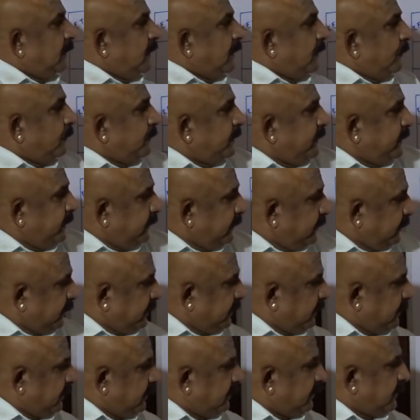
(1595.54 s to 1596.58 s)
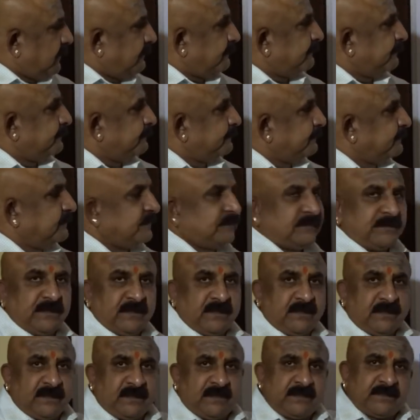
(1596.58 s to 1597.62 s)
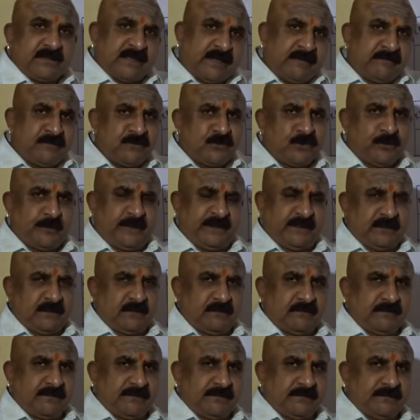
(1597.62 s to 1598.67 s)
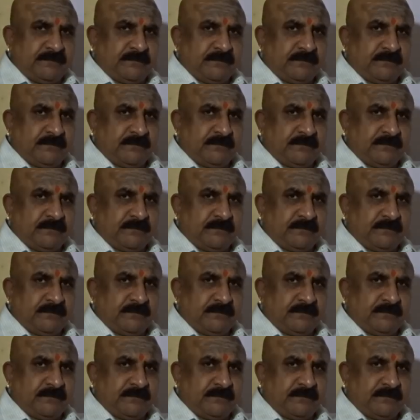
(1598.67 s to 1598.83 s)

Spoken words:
Now here, same Jupiter,